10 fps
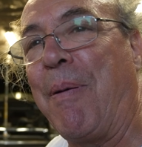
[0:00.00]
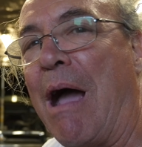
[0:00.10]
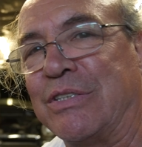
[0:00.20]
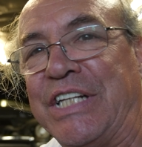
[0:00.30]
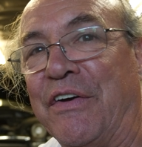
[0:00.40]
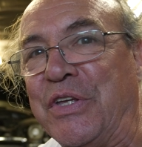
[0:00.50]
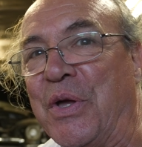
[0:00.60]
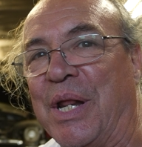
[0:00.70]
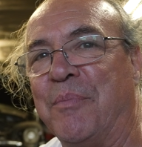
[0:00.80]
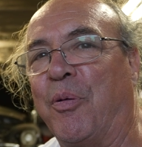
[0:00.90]
power steering
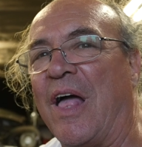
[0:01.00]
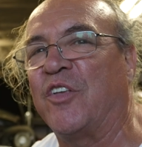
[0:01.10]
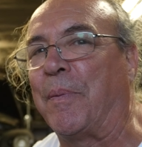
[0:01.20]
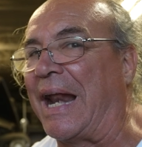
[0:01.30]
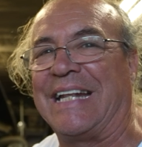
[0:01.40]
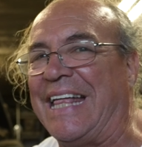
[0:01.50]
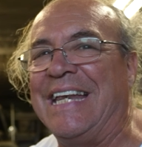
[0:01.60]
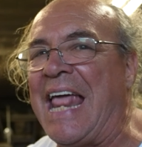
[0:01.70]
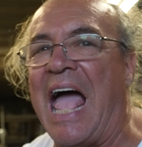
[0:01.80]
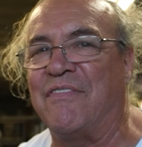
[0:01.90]
unit in place, but I
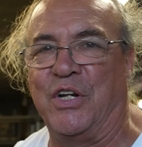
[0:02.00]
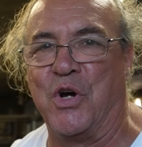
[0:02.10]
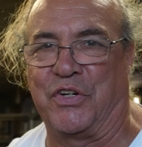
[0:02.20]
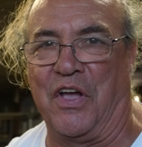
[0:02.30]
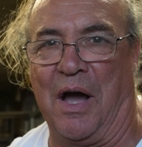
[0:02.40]
didn't have it hooked